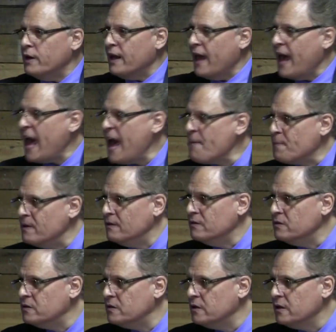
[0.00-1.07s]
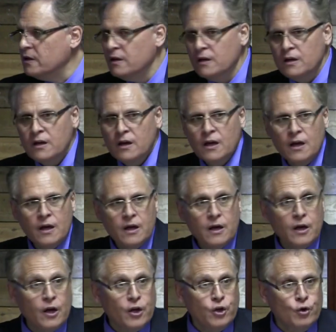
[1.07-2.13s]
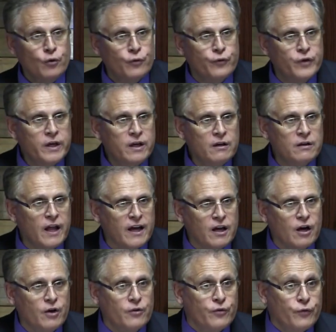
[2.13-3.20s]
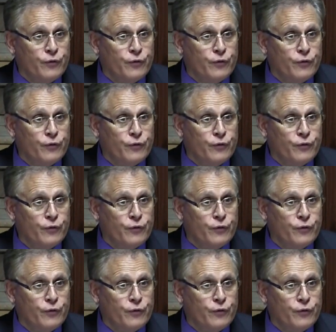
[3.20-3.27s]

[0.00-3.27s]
what happens. You feel like a